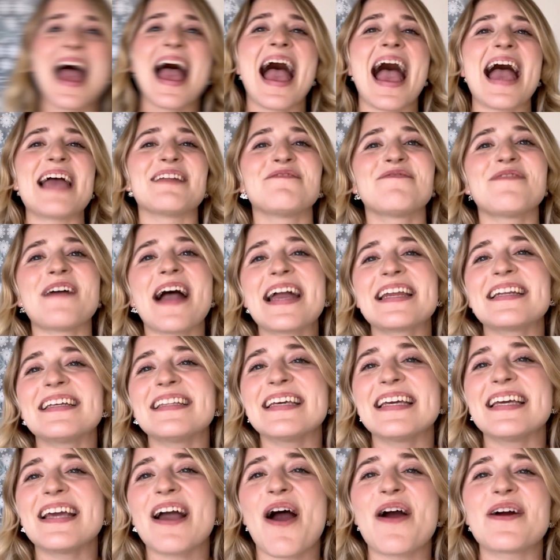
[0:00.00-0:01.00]
And
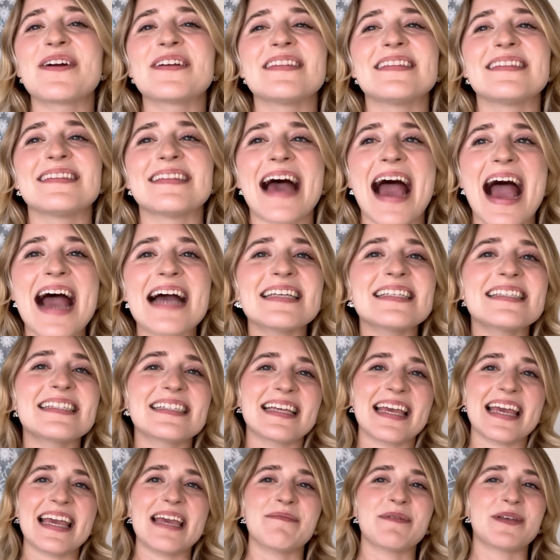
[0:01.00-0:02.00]
finally, our last
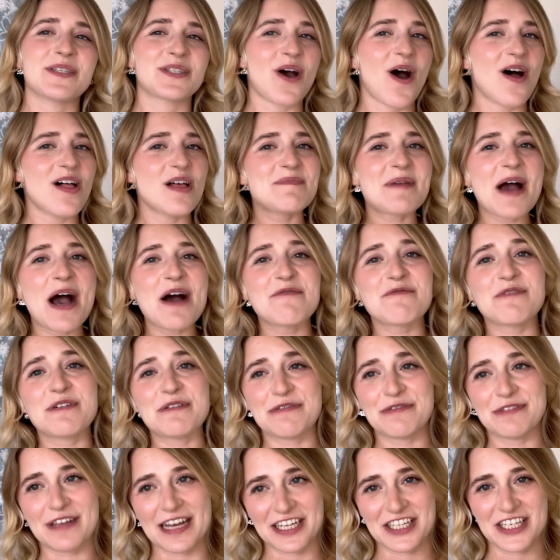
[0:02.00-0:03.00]
game is all about
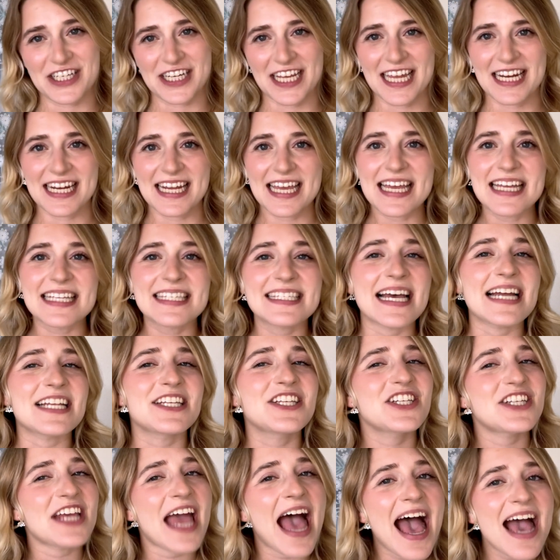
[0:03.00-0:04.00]
reflection. It's a
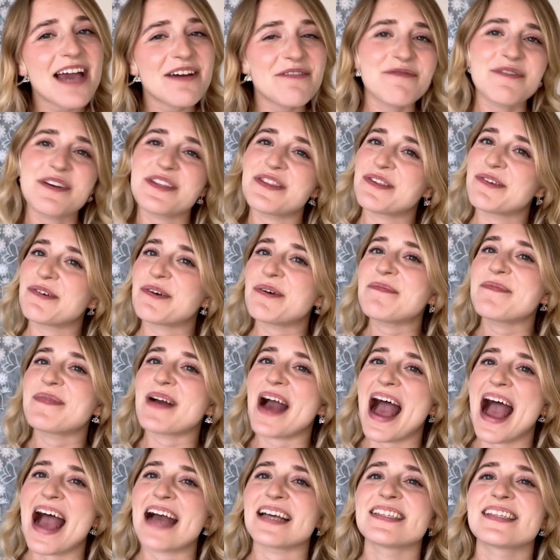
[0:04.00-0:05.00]
chat with your
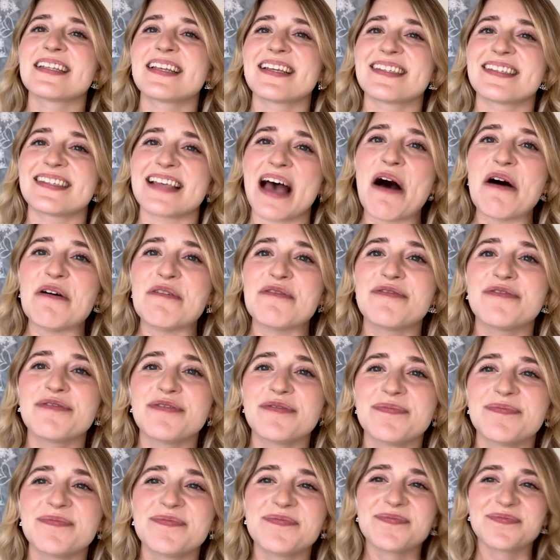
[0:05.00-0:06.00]
past self.
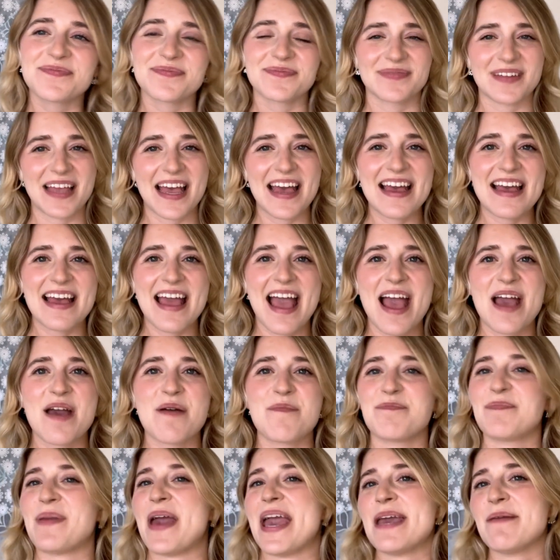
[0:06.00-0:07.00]

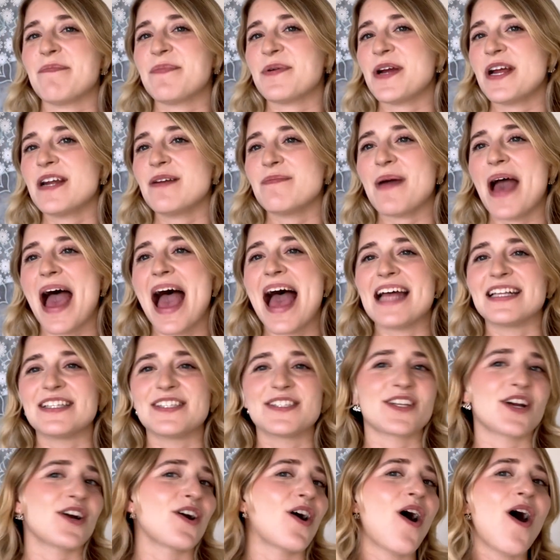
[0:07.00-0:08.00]
Paper and pens
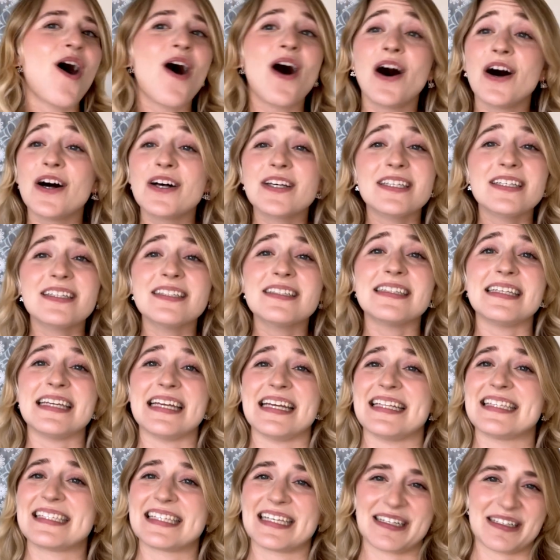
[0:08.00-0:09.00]
are all you'll
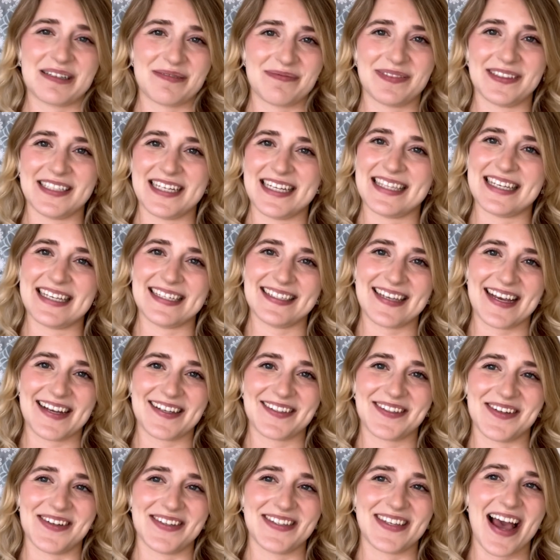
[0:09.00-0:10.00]
need to complete this
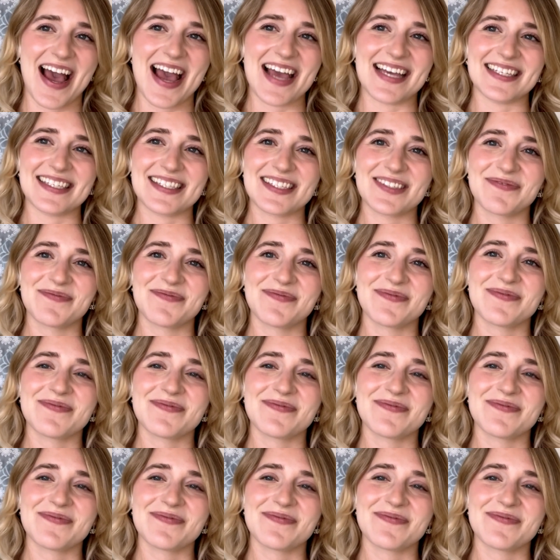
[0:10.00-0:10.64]
exercise.